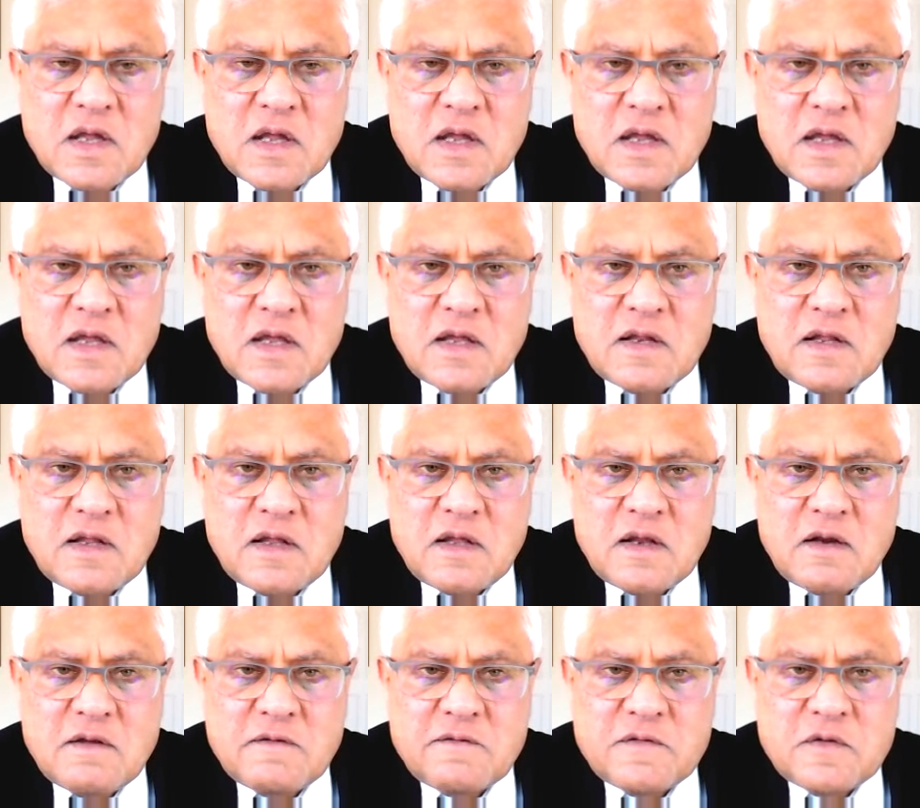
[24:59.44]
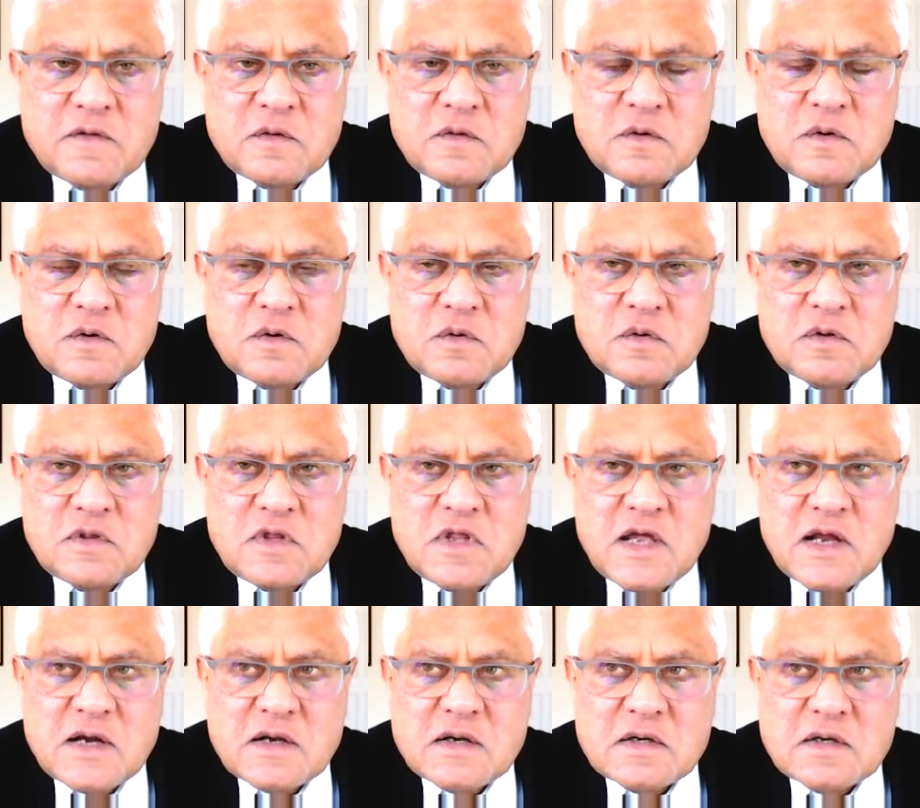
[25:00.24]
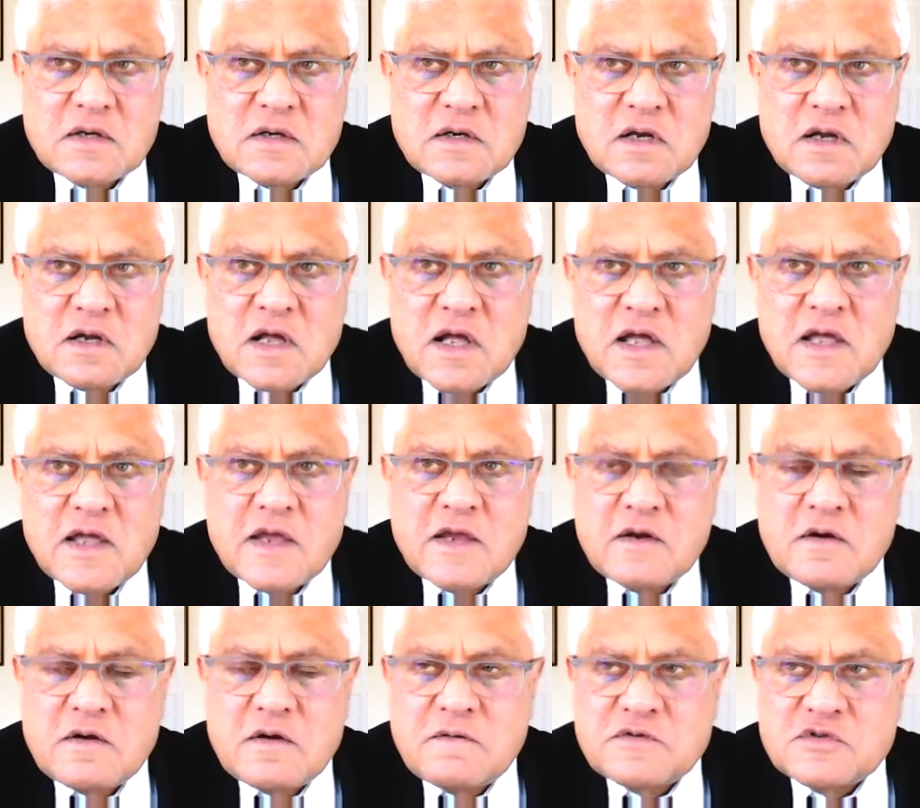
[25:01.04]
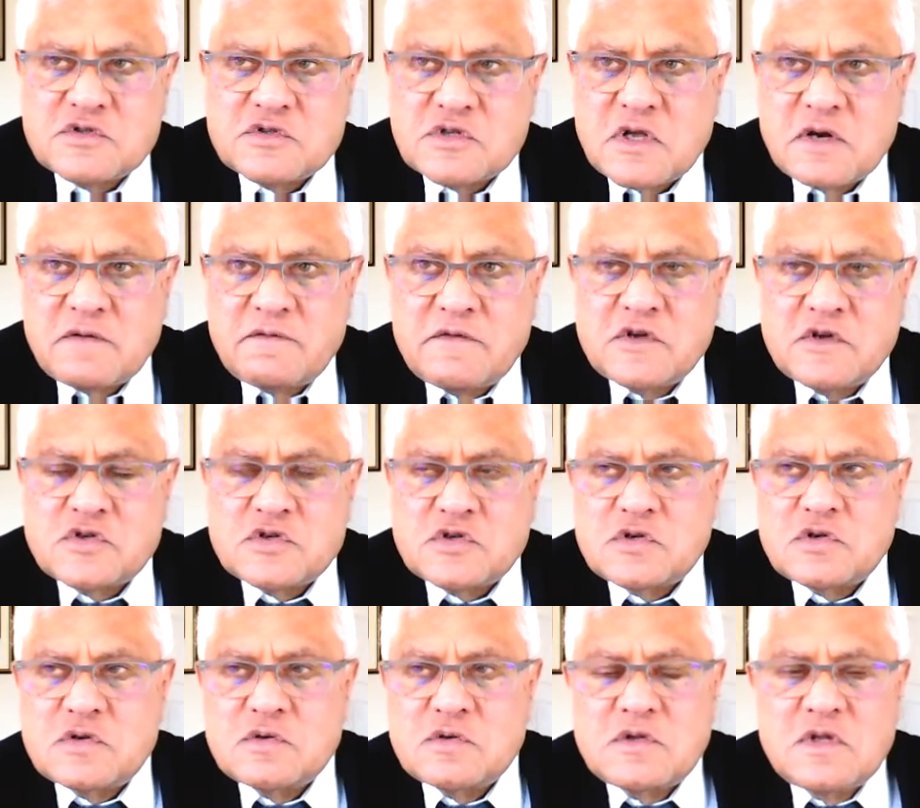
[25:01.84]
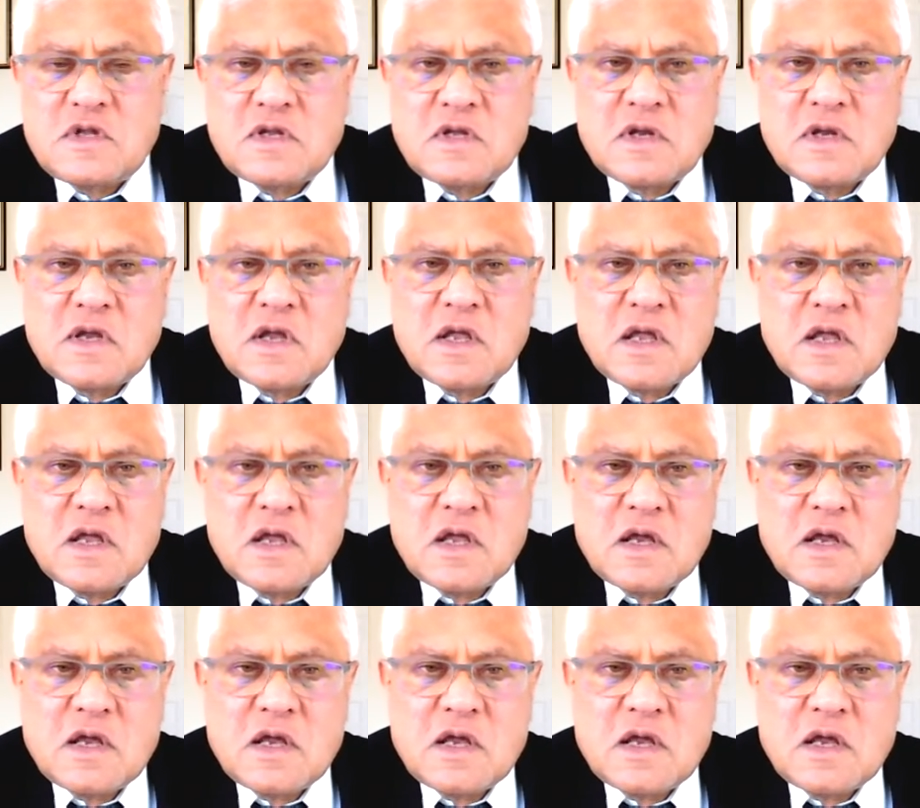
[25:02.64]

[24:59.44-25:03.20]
And if you do that kind of service to